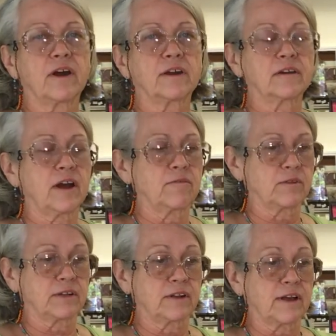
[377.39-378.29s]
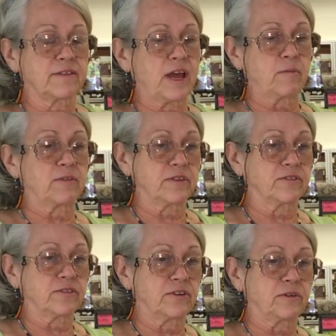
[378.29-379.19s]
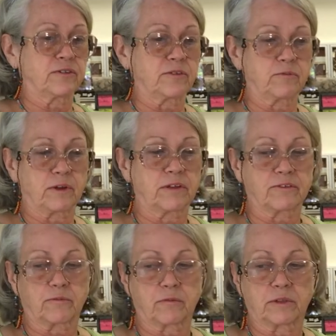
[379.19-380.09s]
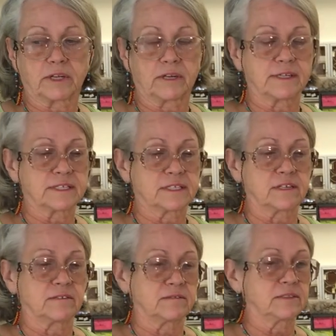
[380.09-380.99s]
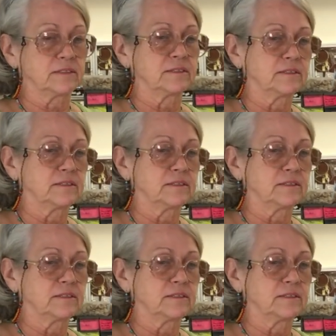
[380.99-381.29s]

I really like the amethyst too. It's a really nice stone.